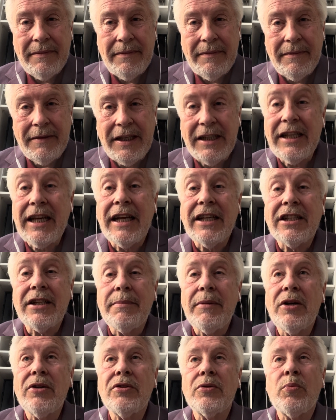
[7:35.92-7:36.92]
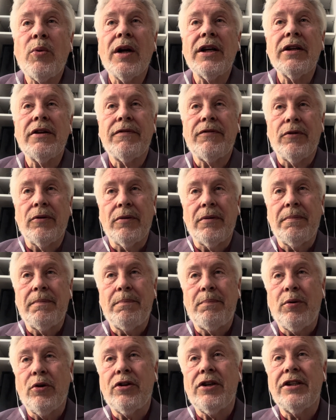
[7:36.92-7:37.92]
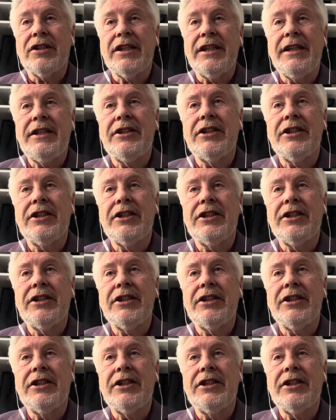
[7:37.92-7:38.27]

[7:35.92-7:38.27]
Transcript: This has the most wonderful Booker T.